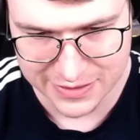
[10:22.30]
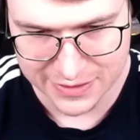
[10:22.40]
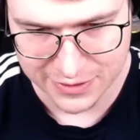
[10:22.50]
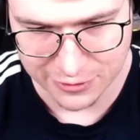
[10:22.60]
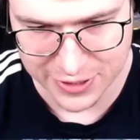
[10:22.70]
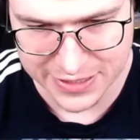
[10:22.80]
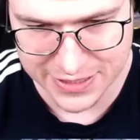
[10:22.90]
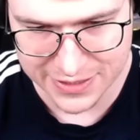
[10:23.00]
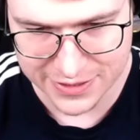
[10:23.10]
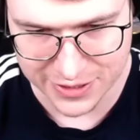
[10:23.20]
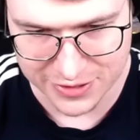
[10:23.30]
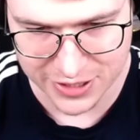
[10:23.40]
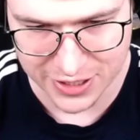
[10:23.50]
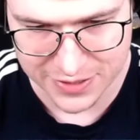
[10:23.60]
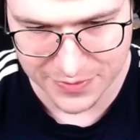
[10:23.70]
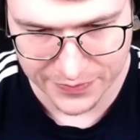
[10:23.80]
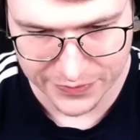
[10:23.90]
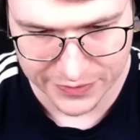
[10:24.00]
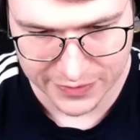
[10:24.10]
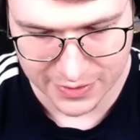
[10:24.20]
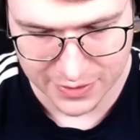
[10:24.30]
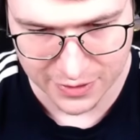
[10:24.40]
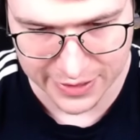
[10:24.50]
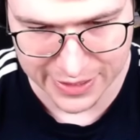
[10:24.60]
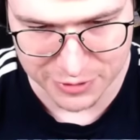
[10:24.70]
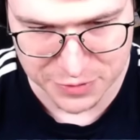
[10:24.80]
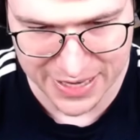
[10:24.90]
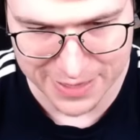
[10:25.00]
Or is it? No, it's not. Okay, that was bad,